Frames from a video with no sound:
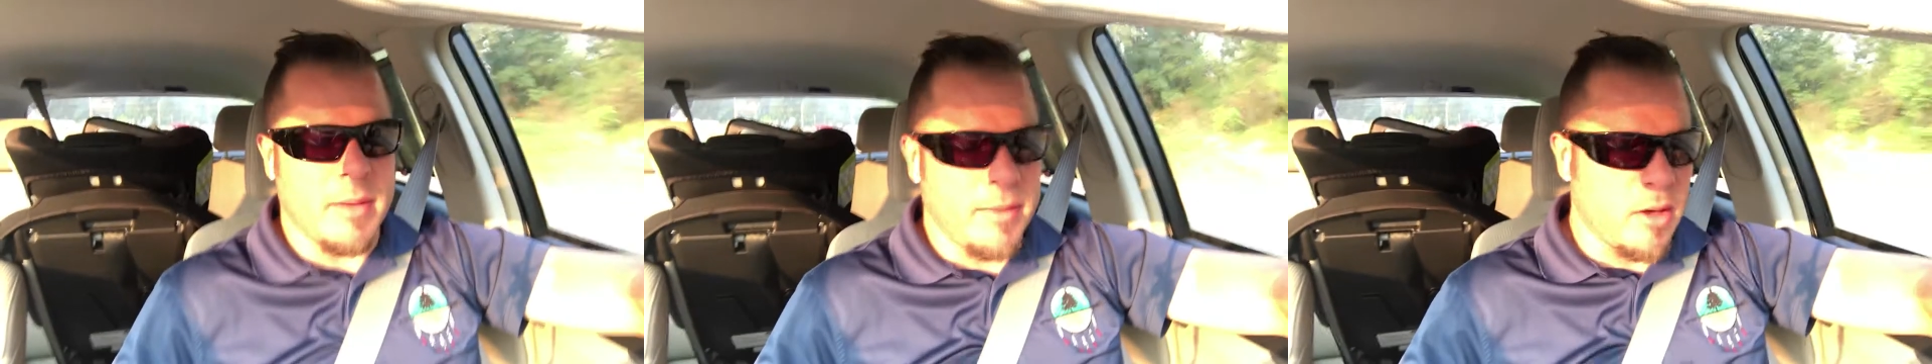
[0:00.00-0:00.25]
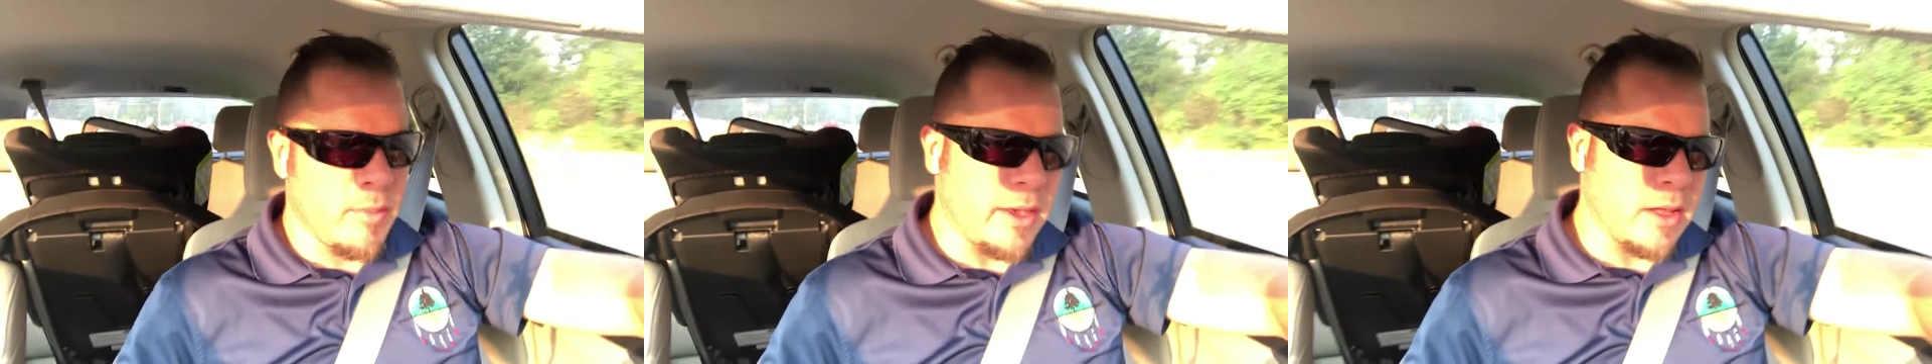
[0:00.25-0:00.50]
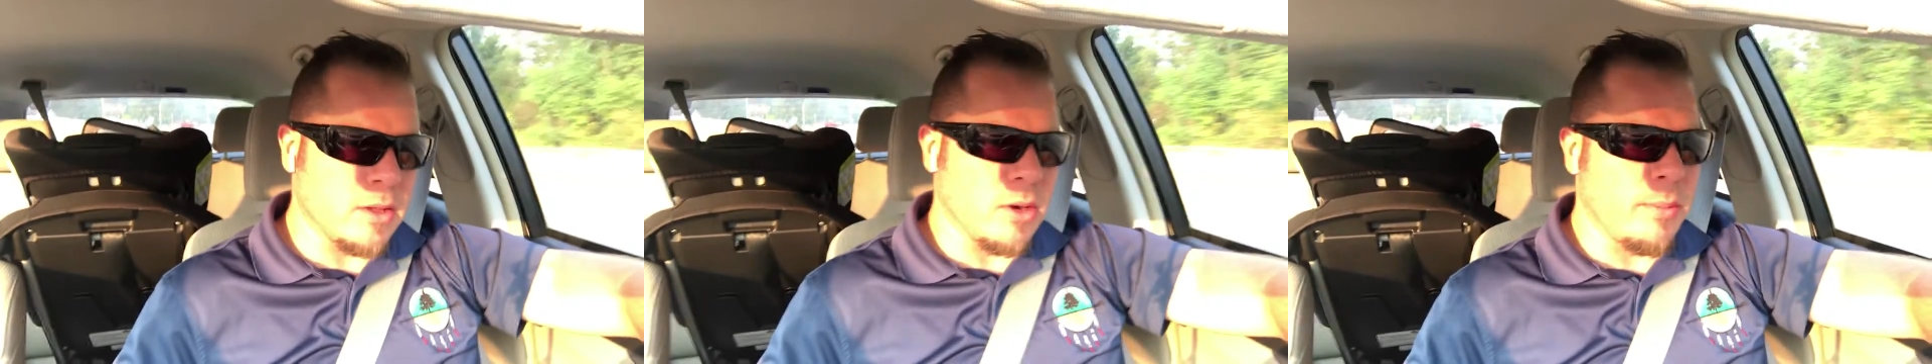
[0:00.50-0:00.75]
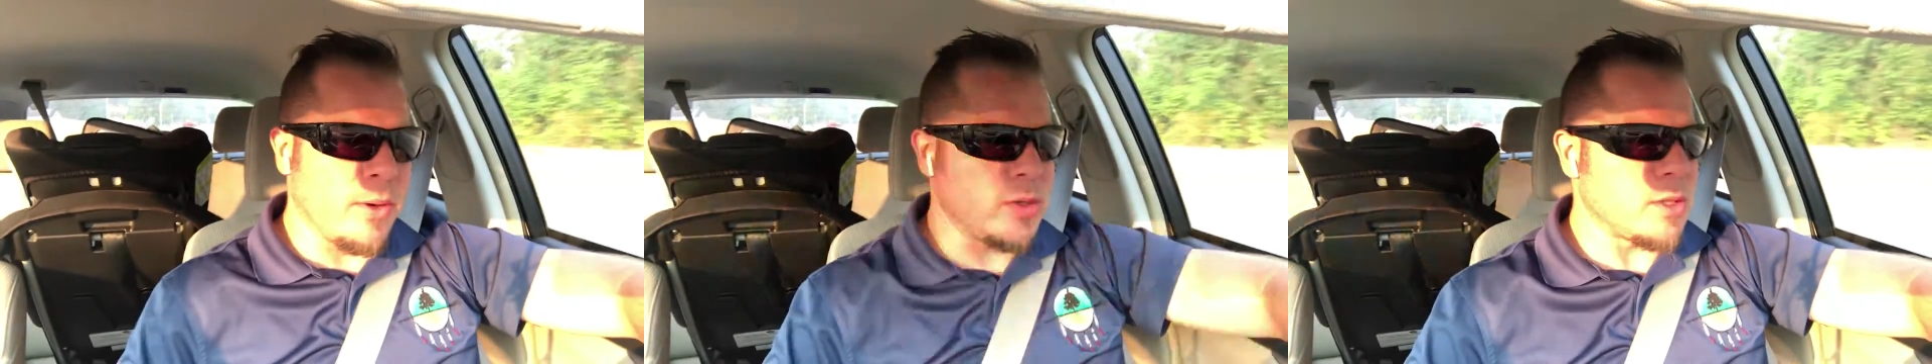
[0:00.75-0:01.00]
maybe I'll make a
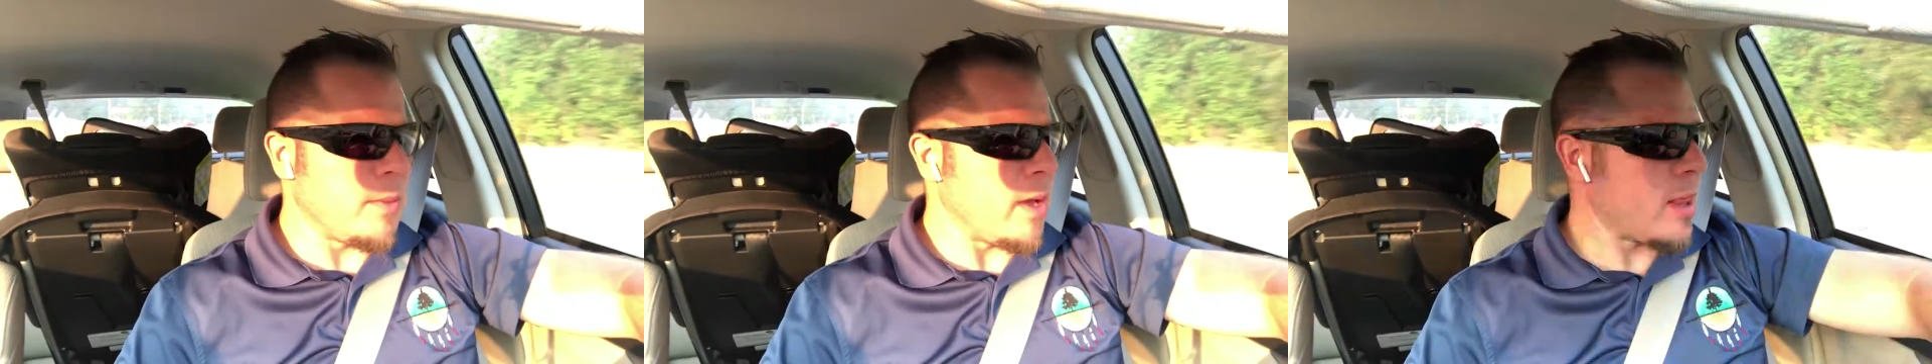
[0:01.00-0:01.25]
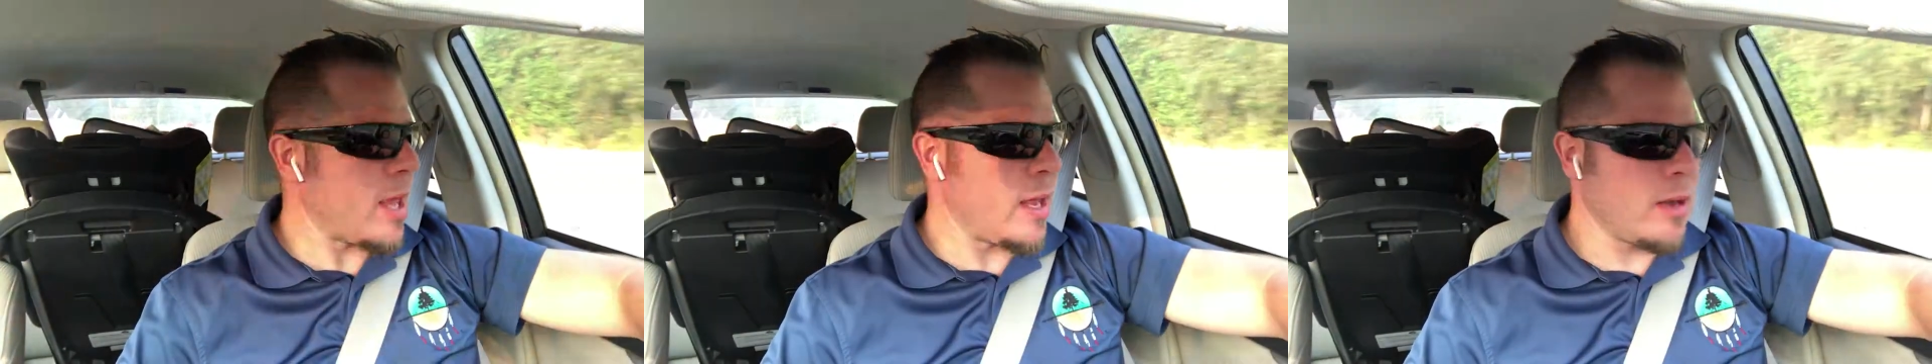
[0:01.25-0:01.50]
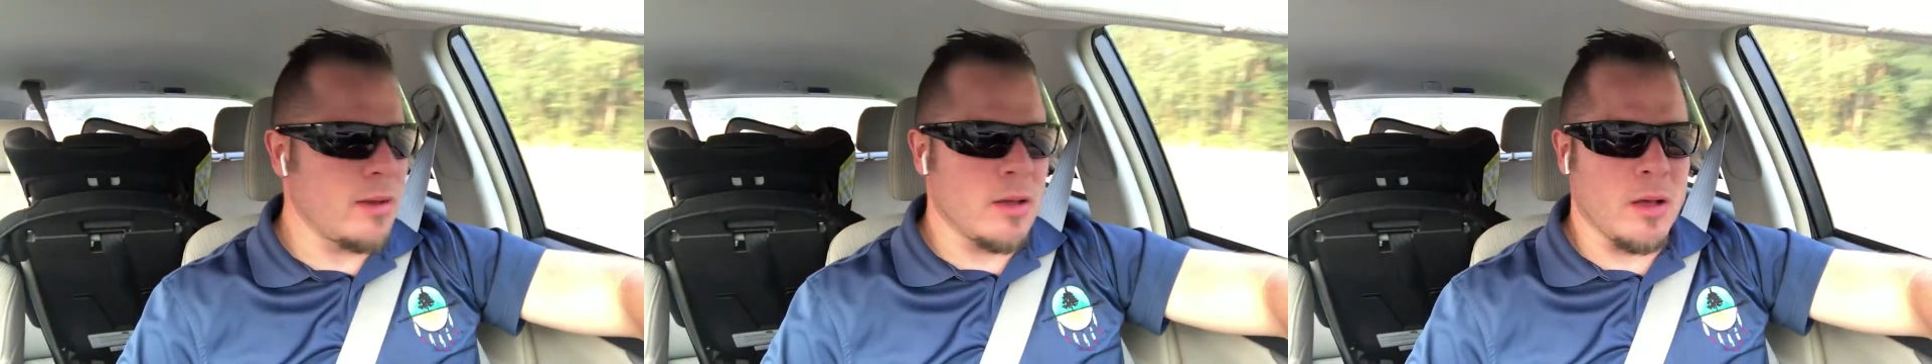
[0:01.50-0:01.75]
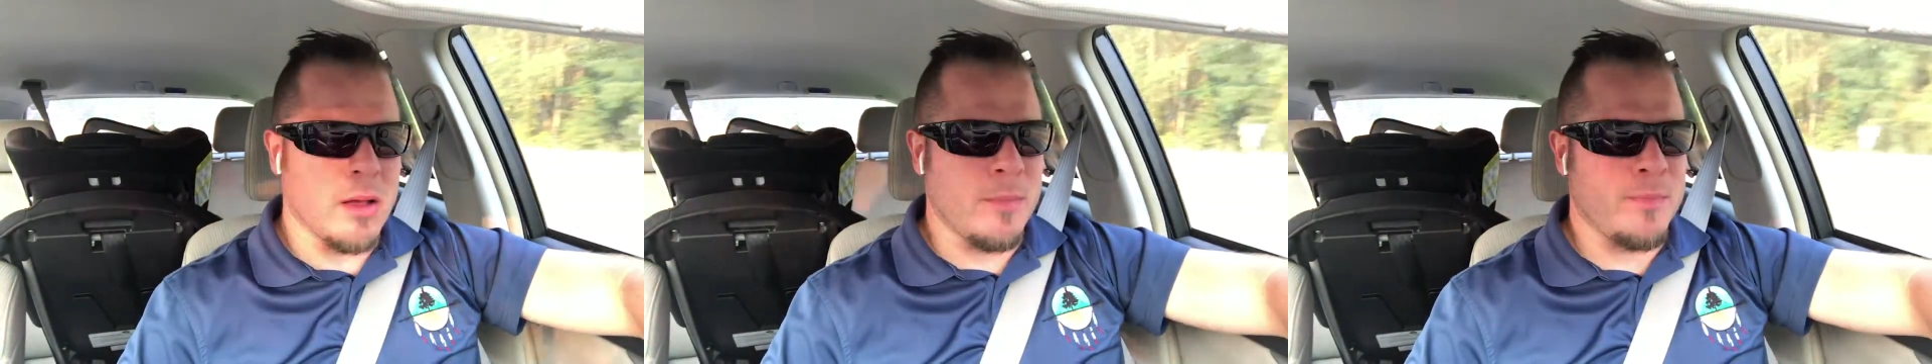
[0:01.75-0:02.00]
little post about that.
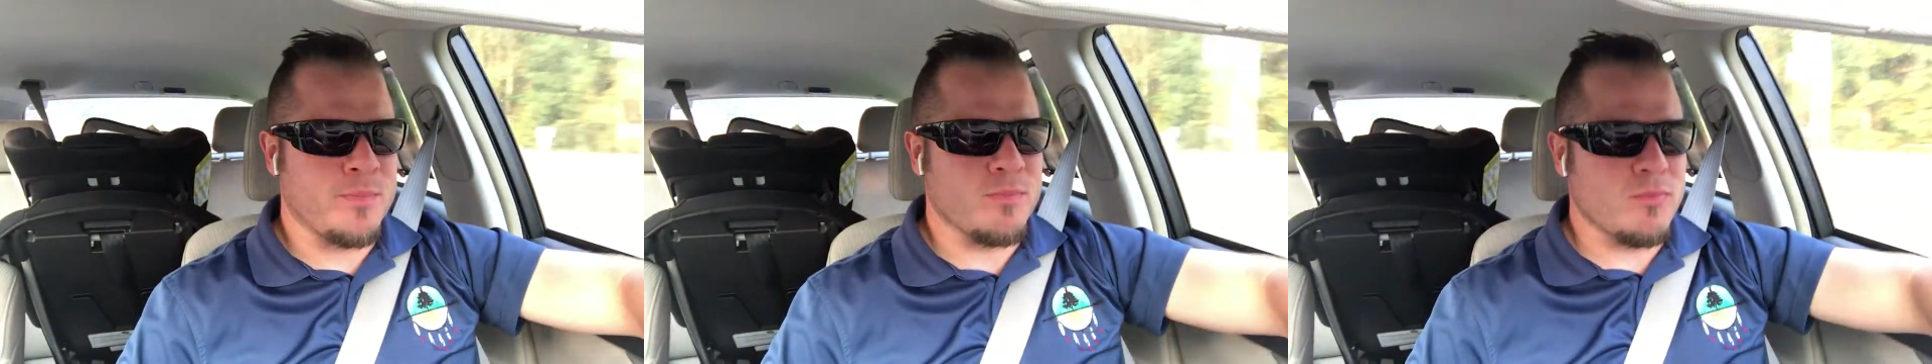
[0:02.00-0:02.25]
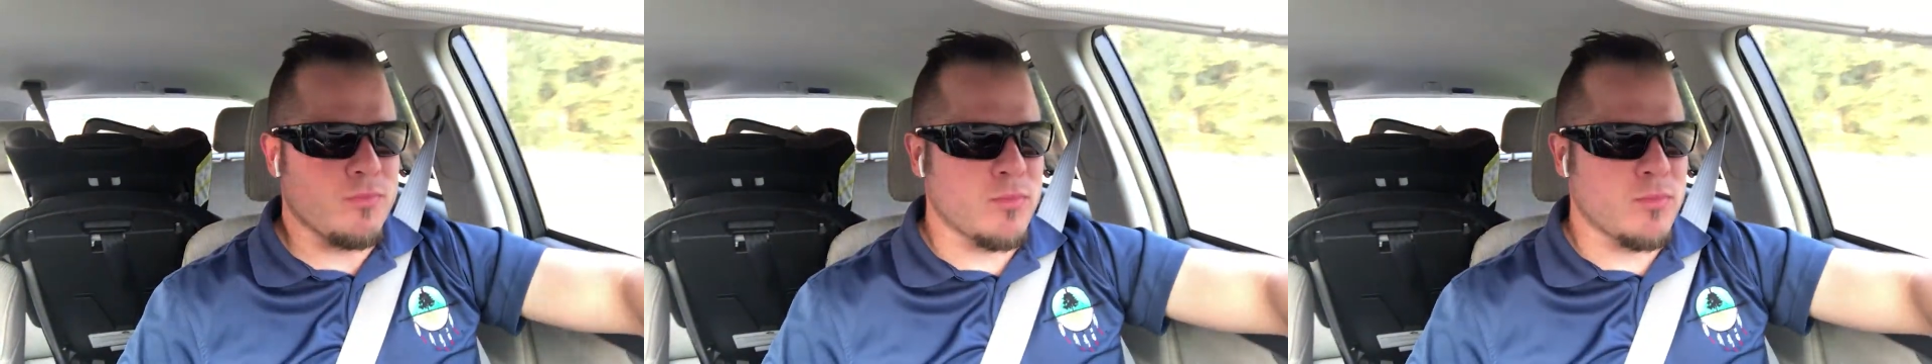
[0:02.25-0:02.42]
Um,